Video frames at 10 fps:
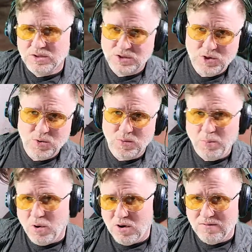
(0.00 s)
do a
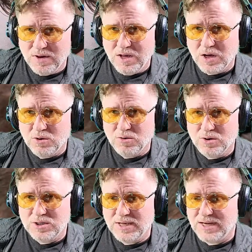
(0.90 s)
part of a color
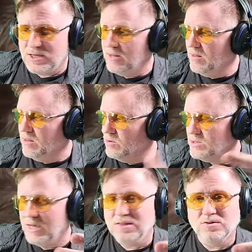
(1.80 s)
or a section, and then they'll
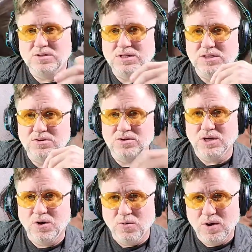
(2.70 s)
take their scissors
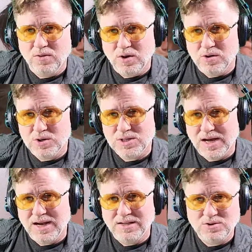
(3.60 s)
and go around the other
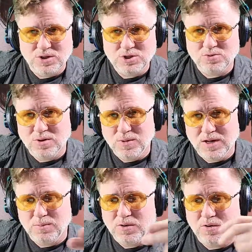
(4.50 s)
side and sort of trim it
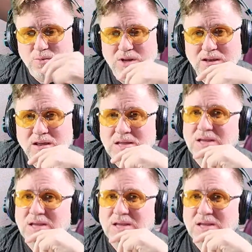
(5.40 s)
up a little bit.